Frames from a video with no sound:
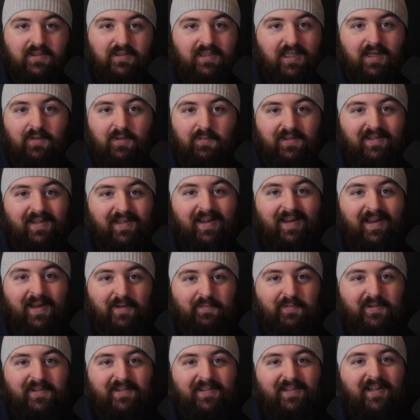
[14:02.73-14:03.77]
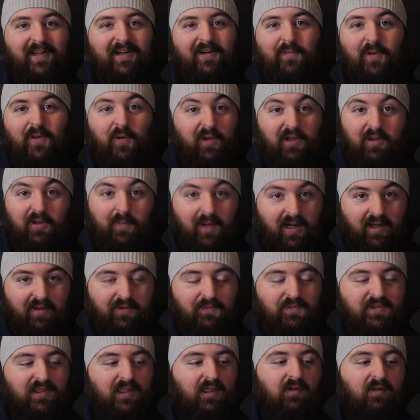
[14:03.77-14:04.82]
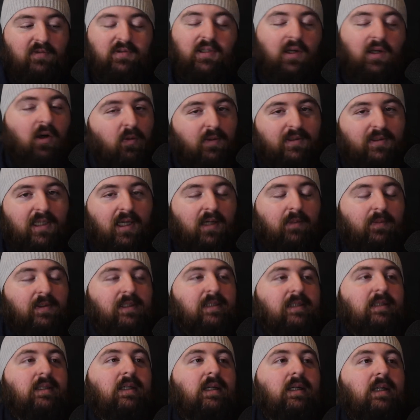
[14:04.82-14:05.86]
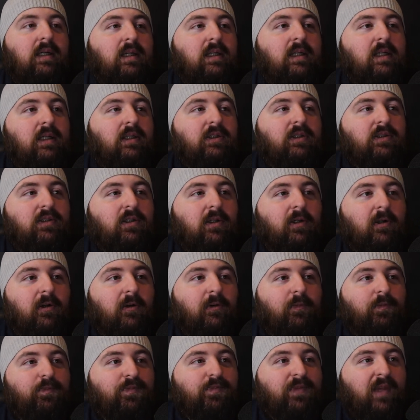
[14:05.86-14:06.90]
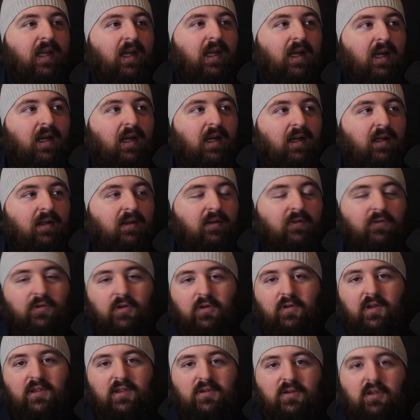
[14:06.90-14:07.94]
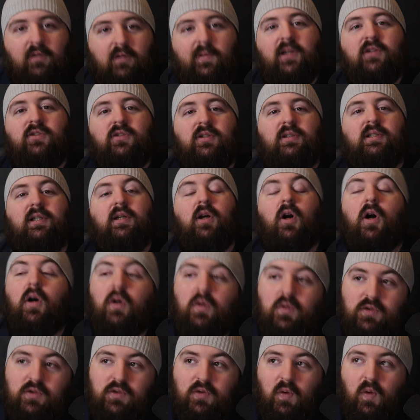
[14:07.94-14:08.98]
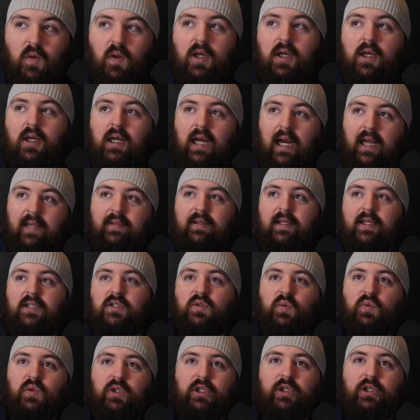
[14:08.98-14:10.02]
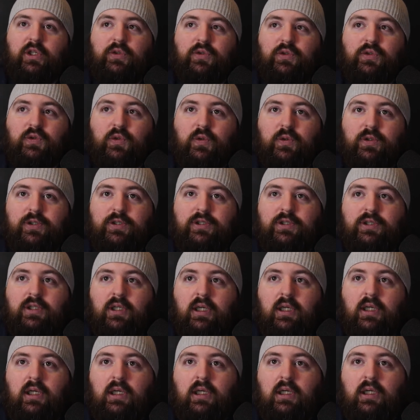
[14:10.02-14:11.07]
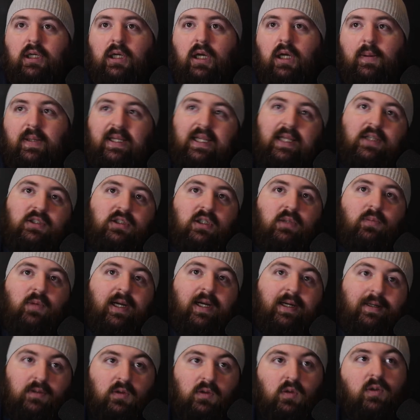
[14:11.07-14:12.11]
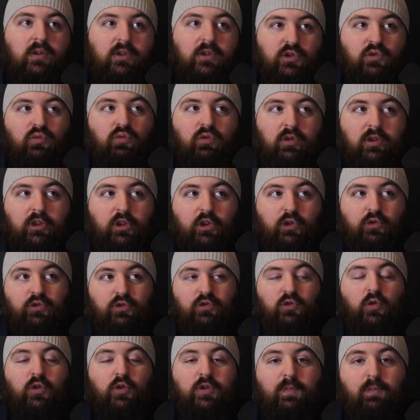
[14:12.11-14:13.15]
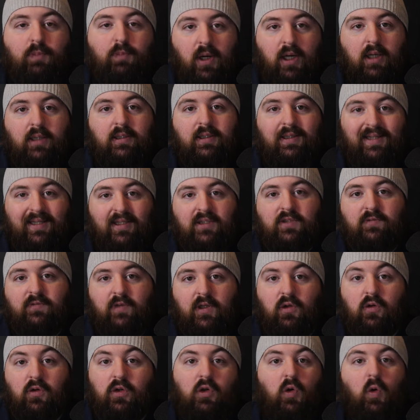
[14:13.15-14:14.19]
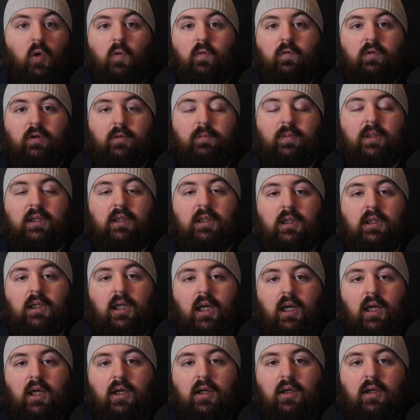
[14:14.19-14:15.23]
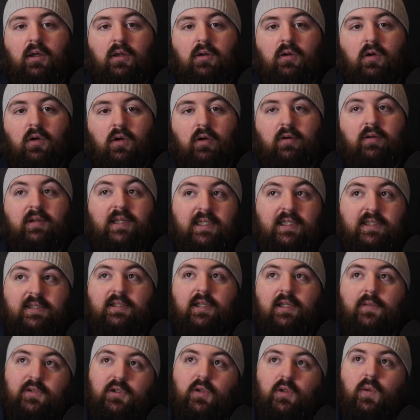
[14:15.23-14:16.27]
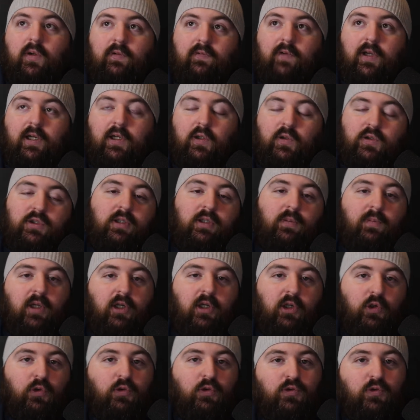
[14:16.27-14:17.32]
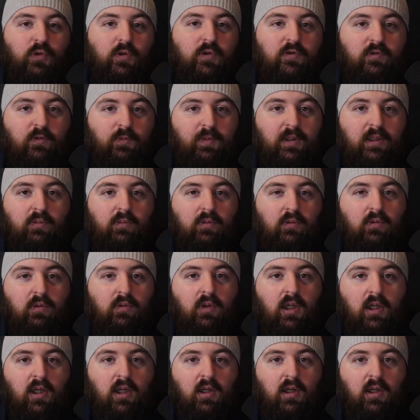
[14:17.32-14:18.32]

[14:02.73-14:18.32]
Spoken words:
has happened there, but when they're by themselves, it always happens. So, and a few of these are going to be interesting. Also, I think it's a really good resource. I mean, that subreddit alone is a really good resource, but this video could hopefully be, or these subsequent videos can be a good resource for people